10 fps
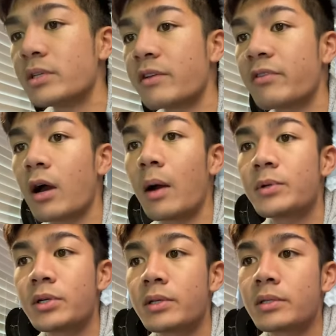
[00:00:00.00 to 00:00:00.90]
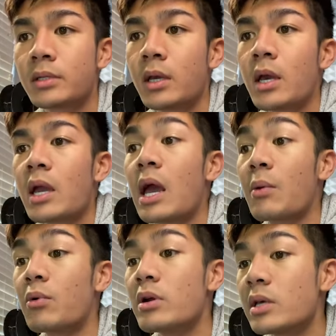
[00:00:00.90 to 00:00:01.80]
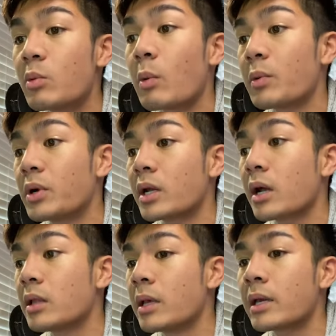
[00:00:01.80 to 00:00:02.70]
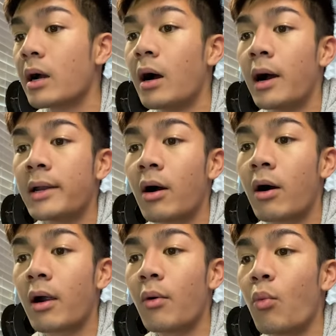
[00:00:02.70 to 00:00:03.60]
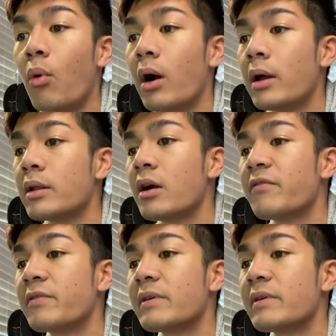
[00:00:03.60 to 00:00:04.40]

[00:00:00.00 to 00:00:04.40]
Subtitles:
of different options. And really what we want to click on are one of